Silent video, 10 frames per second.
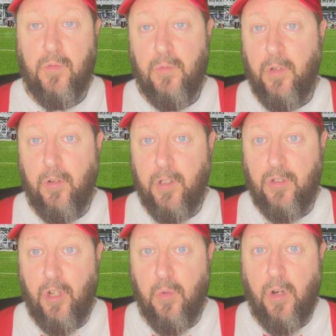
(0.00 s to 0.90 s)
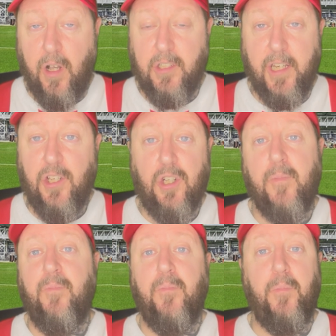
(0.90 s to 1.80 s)
another 2 cards each
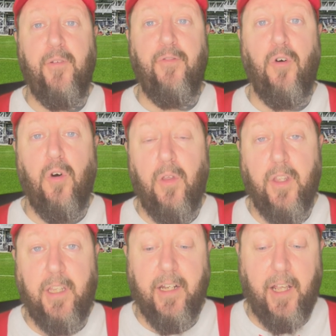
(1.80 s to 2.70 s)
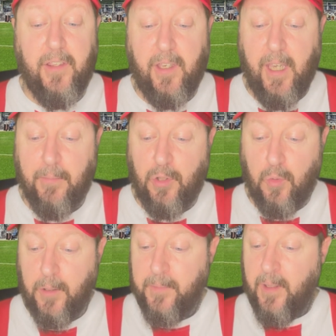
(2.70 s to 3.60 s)
before the 19th game.
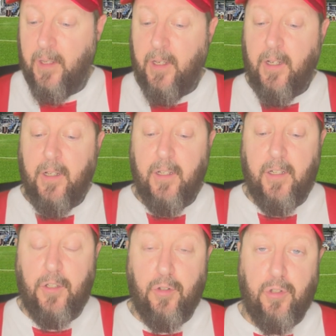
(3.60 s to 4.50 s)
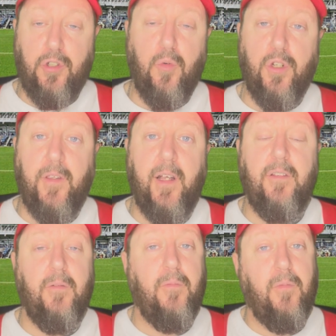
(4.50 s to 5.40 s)
So it just shows you that
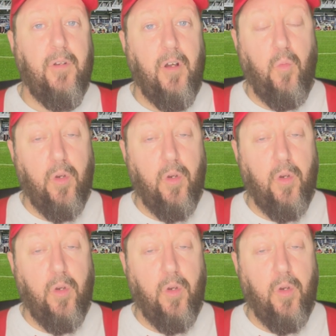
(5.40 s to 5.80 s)
we